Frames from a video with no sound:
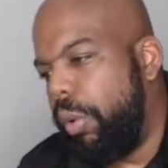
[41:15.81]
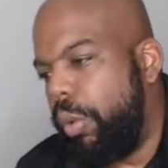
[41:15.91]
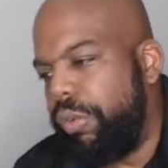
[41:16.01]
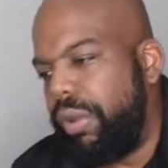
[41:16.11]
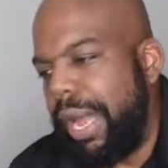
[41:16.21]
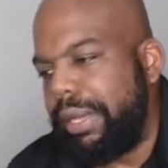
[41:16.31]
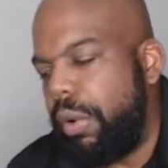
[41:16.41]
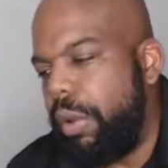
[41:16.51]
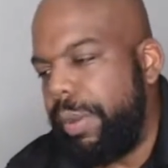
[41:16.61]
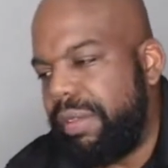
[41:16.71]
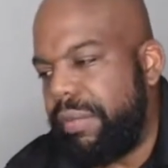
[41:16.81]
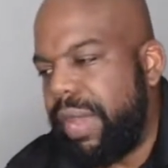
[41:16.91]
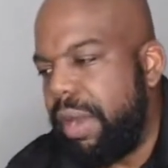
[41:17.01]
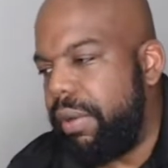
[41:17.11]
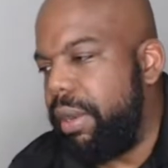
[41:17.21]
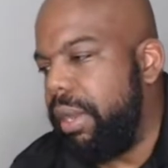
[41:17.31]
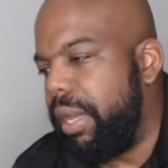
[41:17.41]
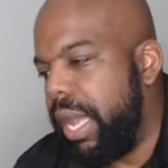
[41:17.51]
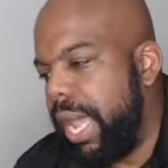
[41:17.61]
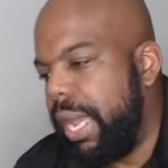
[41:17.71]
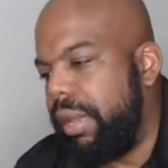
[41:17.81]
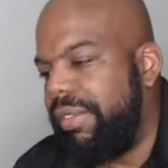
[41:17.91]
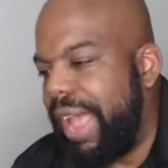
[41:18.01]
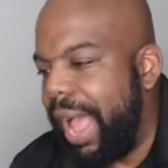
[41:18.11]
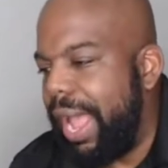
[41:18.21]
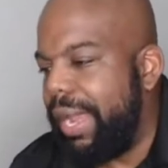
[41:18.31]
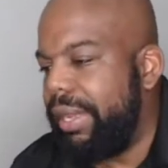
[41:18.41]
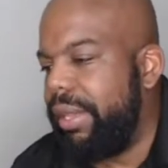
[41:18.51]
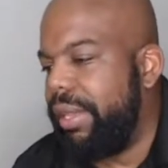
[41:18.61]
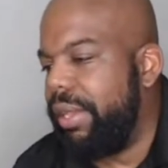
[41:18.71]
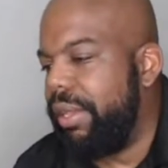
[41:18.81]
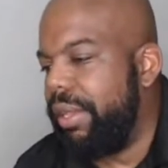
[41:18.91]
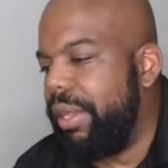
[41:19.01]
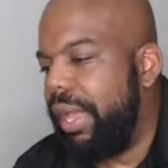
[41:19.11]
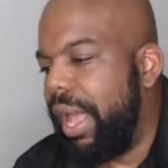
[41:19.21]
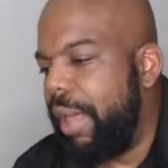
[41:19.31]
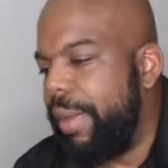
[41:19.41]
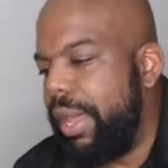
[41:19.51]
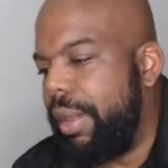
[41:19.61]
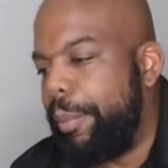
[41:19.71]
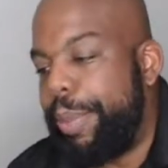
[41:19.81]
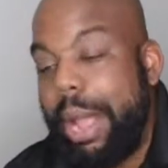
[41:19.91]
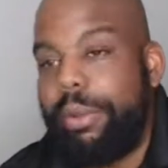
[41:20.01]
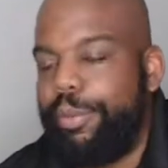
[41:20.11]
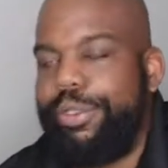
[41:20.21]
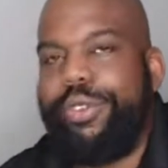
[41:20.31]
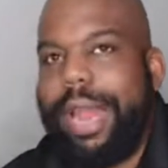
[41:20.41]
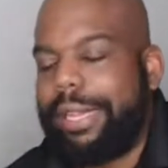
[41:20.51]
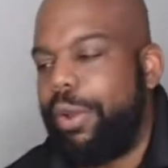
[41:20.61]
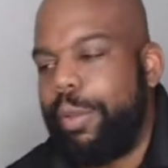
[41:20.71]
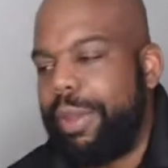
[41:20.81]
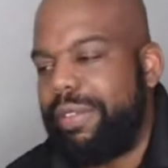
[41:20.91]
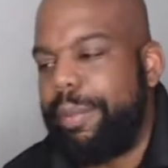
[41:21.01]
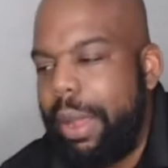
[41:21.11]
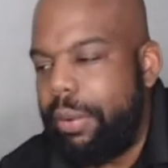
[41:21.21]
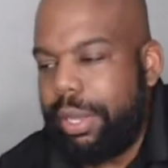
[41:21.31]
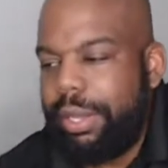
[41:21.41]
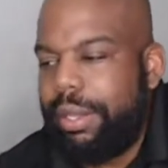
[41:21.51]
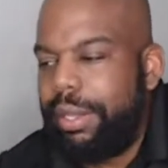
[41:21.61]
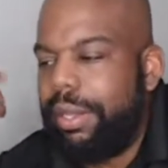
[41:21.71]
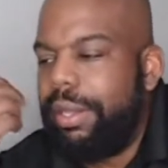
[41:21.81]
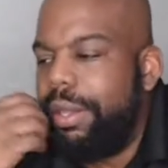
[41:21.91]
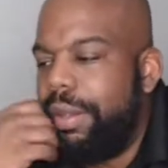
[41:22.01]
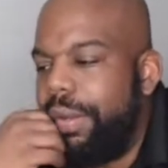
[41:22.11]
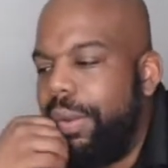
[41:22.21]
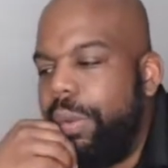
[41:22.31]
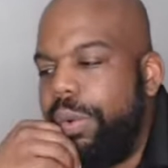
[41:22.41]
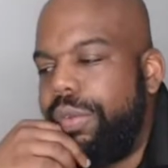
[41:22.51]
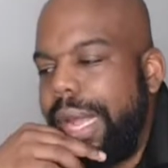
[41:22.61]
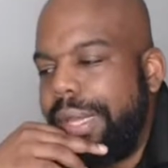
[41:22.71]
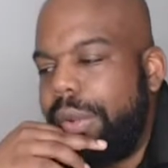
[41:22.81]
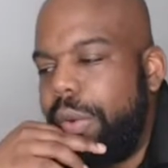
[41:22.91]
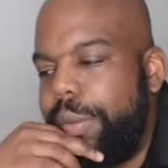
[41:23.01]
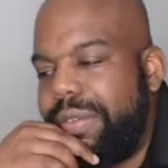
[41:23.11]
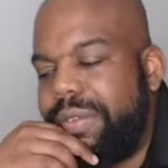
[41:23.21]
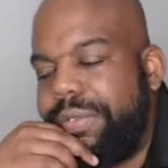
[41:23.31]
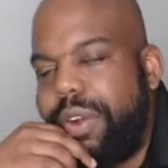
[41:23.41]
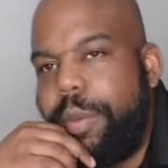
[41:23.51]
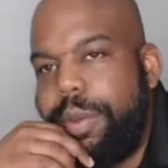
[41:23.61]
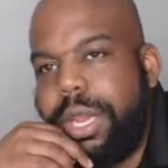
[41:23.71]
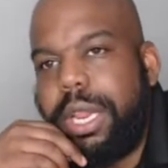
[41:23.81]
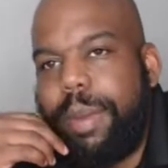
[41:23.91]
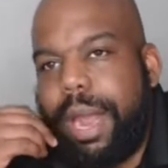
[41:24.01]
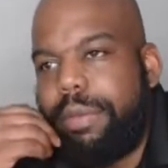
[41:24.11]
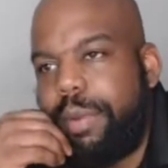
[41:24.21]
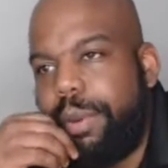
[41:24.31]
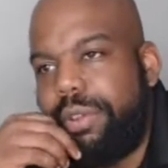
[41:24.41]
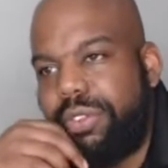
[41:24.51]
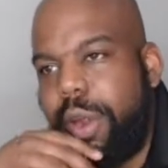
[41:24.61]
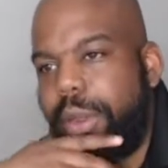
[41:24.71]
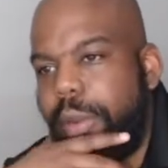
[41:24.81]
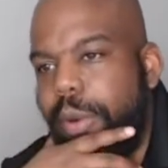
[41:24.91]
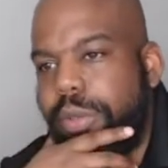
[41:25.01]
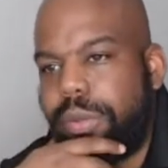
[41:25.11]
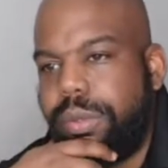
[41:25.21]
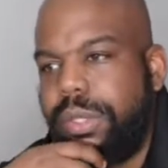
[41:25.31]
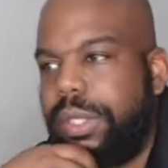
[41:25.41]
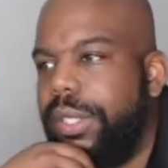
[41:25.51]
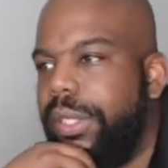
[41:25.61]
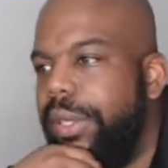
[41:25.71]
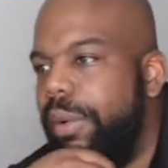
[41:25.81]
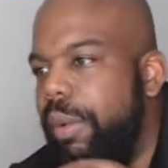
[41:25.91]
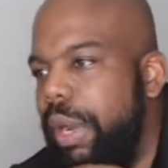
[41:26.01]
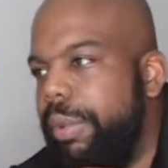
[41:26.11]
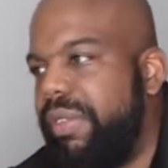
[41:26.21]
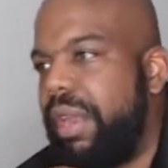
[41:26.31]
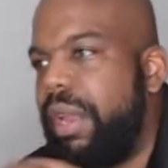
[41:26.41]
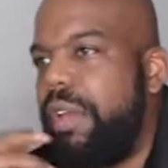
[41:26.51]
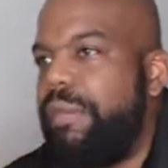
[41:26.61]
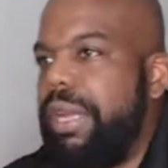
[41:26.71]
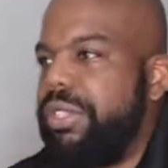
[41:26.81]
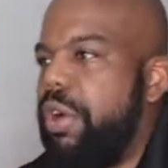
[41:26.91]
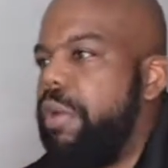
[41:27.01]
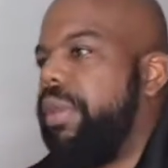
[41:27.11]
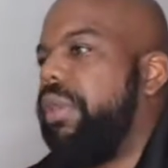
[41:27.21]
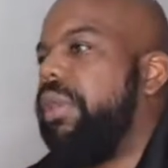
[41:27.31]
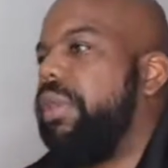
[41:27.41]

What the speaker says: Would you like to own a piece of Era, Game, Tide? Would you like to own a piece of Bounty? Would you like to own a piece of Charmin? Anybody remember the Charmin commercials where he would say, love my Charmin?